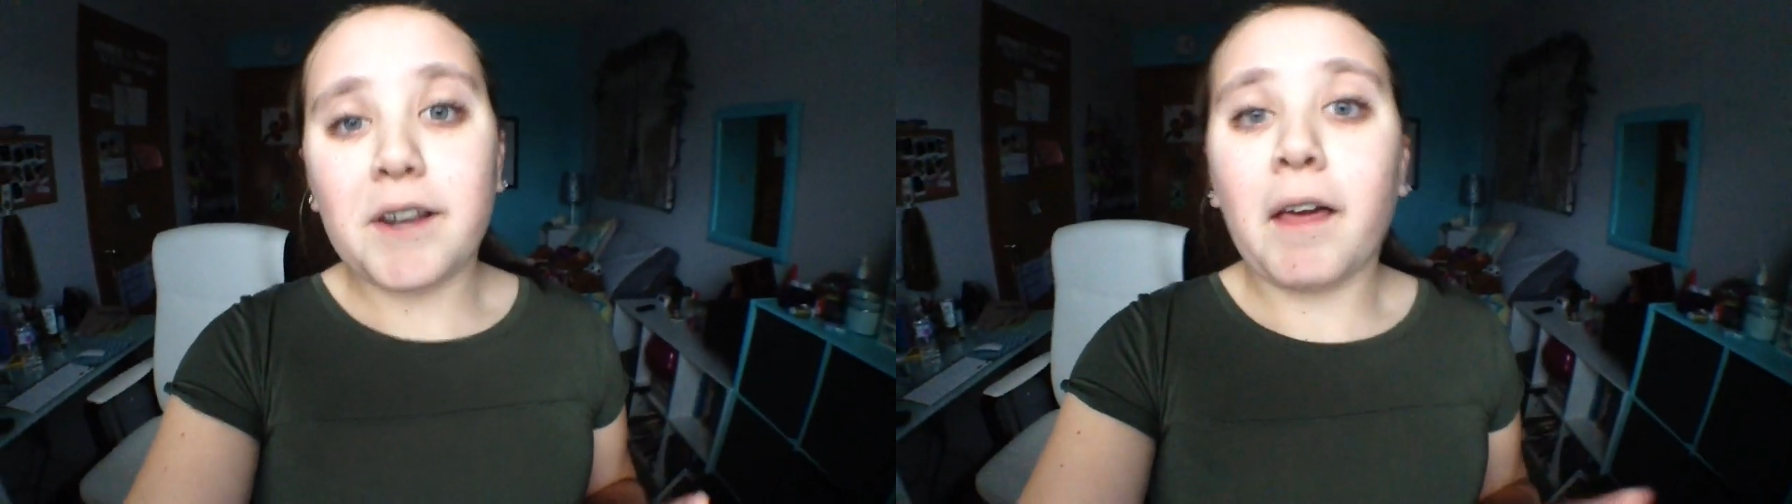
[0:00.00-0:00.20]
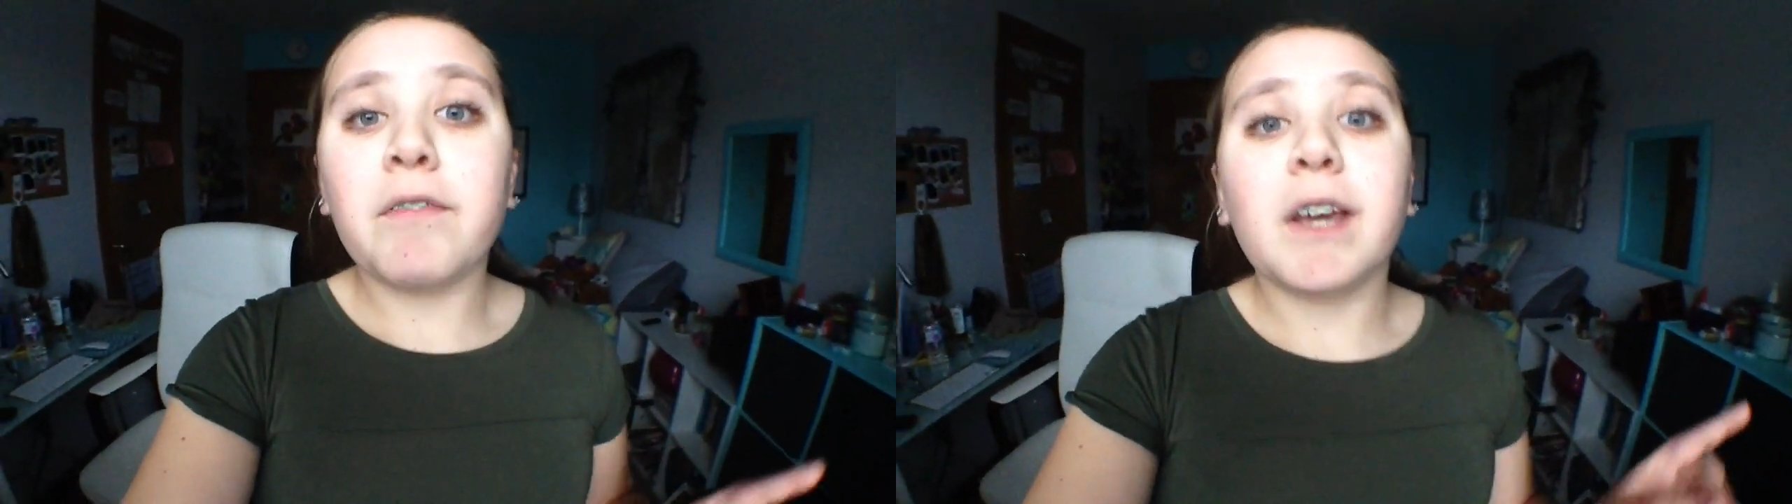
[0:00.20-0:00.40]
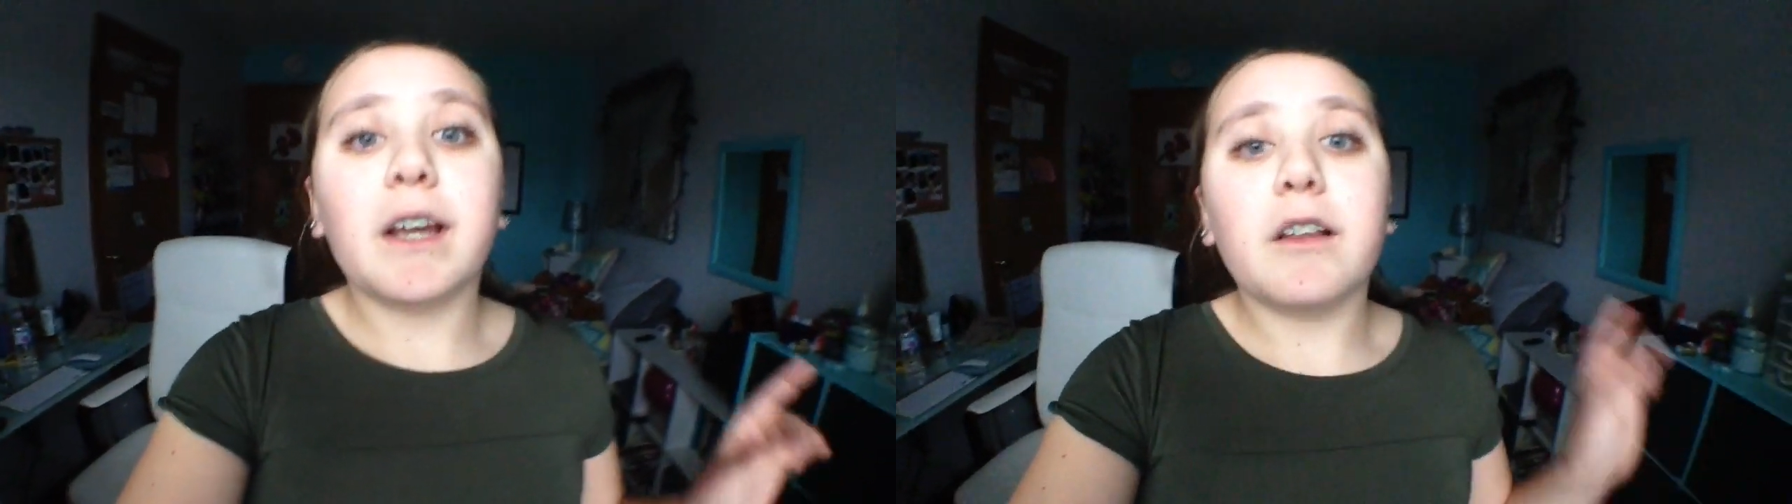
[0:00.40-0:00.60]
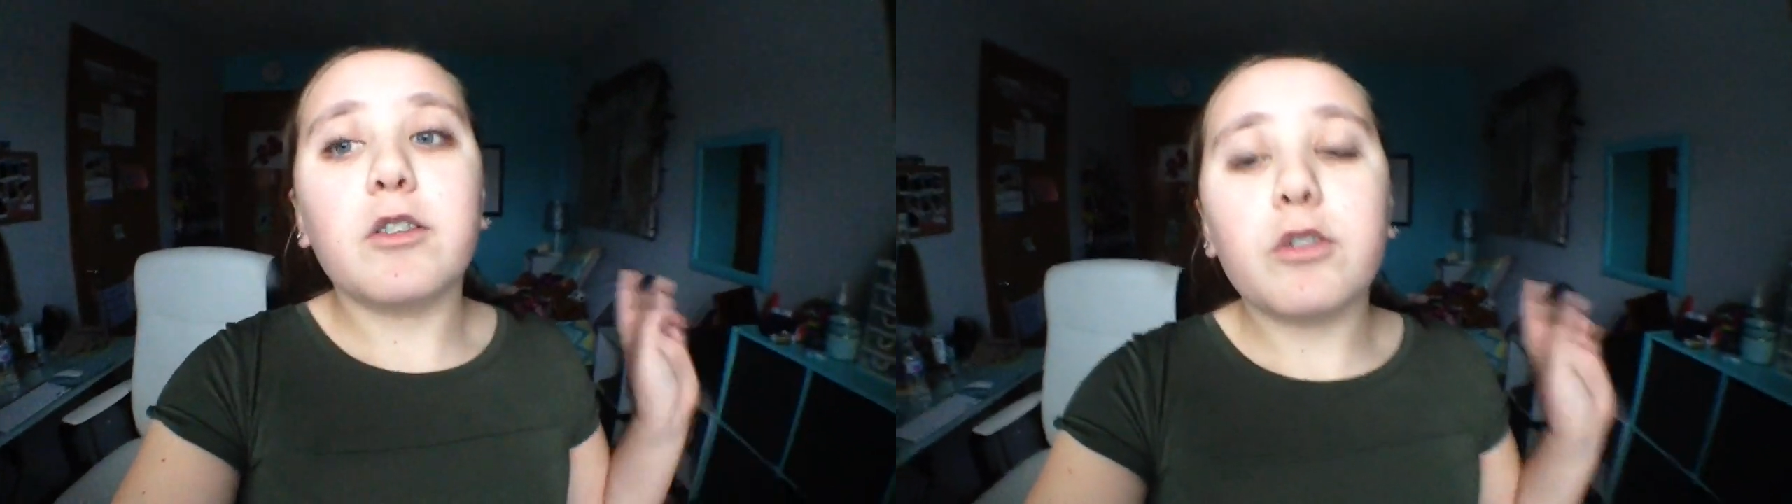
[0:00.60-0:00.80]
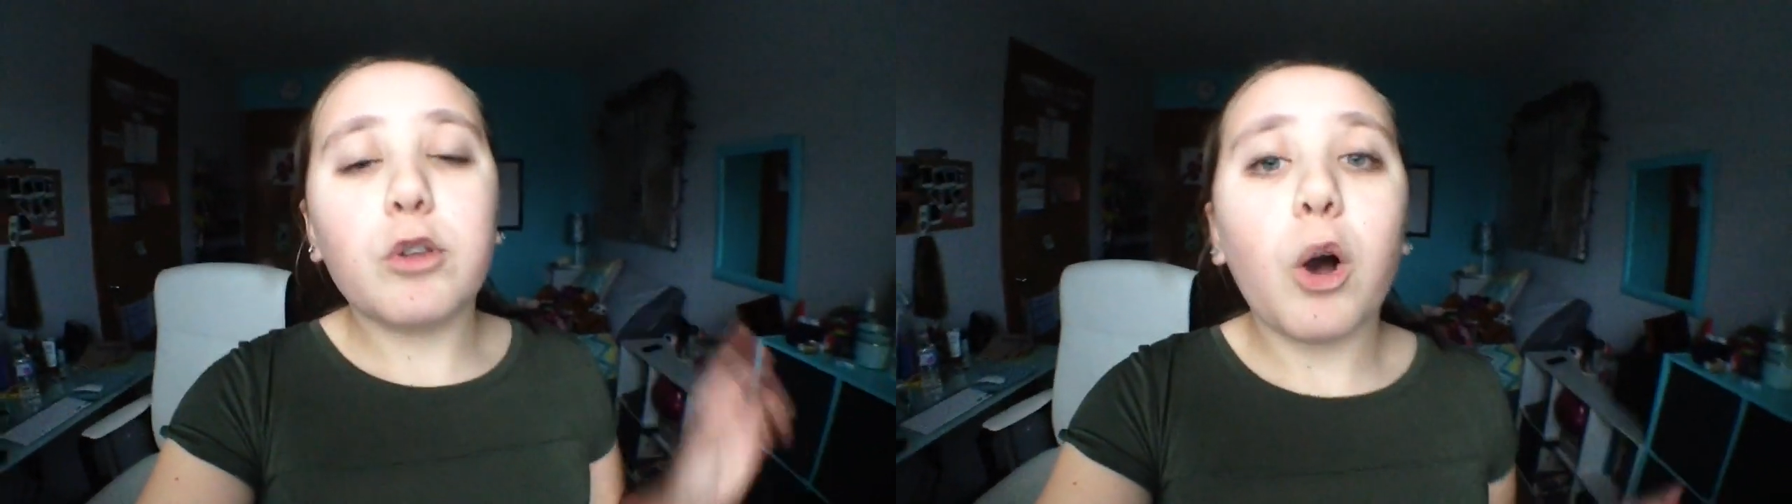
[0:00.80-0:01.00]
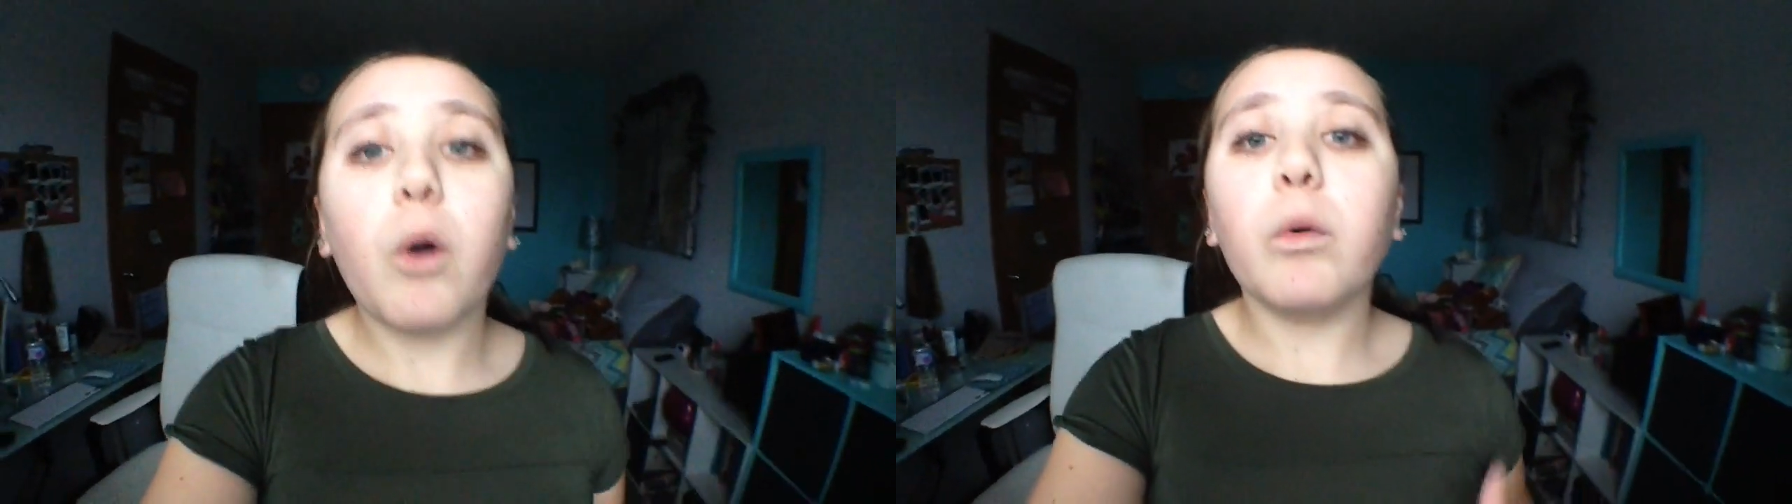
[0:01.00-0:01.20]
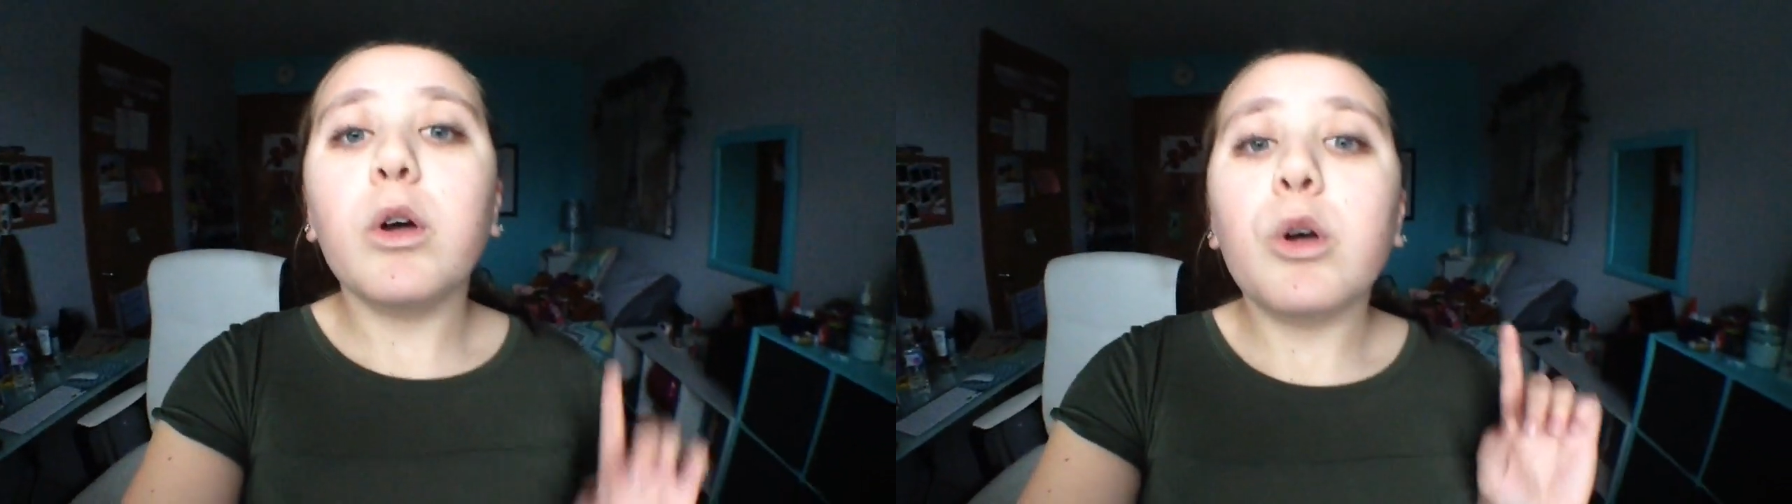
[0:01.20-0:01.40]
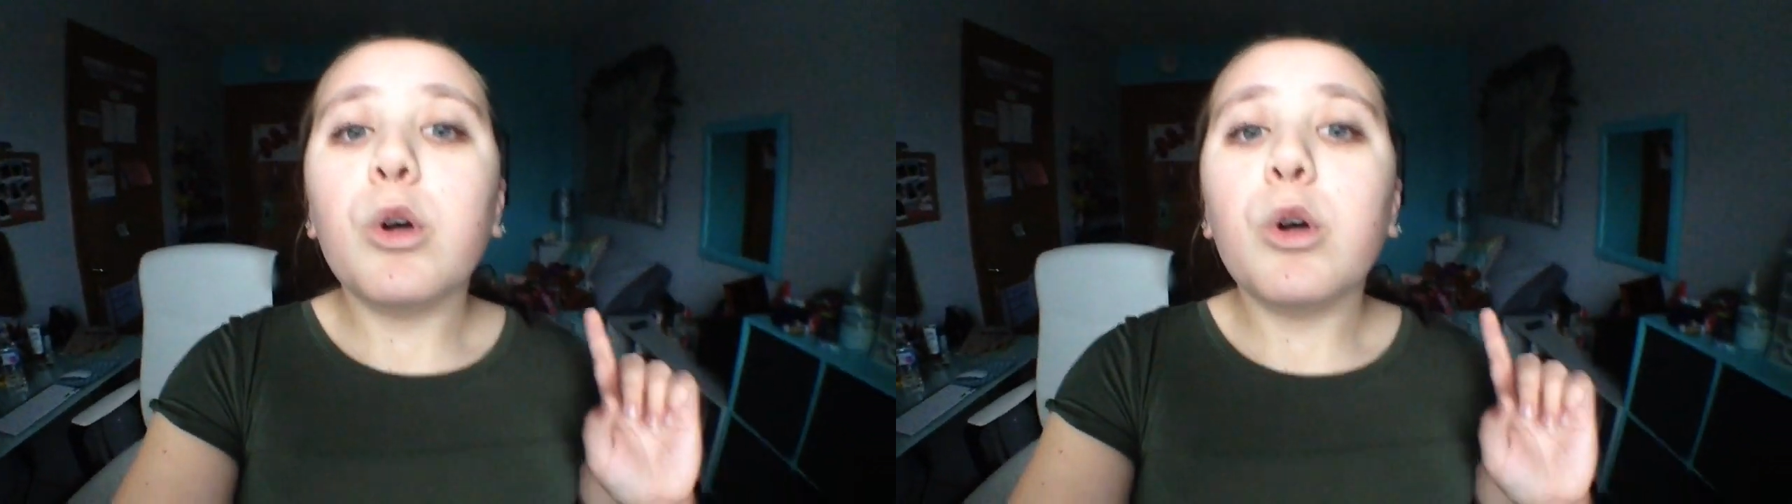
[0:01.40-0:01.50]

and I think it is so